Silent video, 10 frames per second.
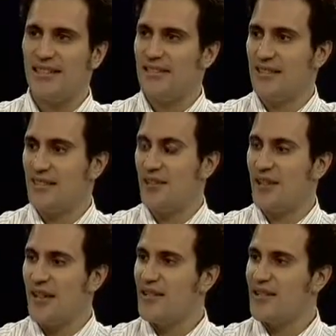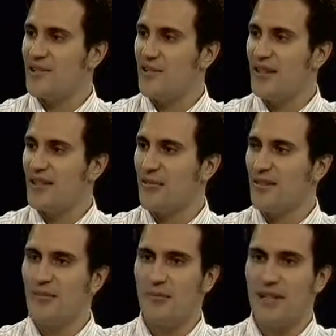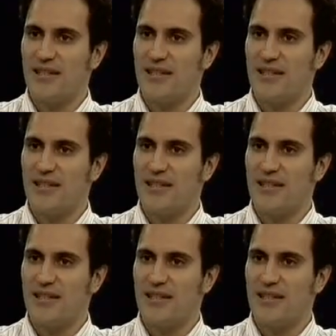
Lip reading: and a dislocation possibly of